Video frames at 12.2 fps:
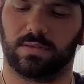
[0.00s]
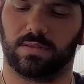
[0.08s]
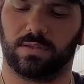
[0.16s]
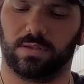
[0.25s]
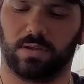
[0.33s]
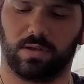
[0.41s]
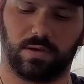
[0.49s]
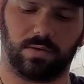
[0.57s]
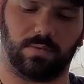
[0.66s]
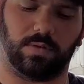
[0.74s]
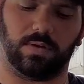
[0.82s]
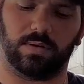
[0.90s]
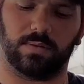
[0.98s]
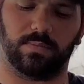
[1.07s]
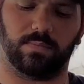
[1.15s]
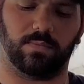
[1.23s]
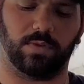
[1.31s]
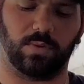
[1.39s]
you know,
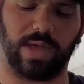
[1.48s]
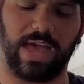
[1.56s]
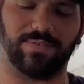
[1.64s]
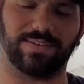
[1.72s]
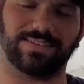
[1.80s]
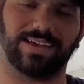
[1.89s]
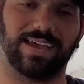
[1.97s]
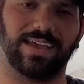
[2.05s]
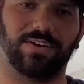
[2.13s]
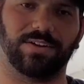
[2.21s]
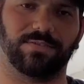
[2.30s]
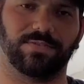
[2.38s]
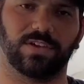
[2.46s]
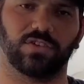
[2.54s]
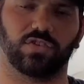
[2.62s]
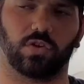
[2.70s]
when you have it tight on a fish,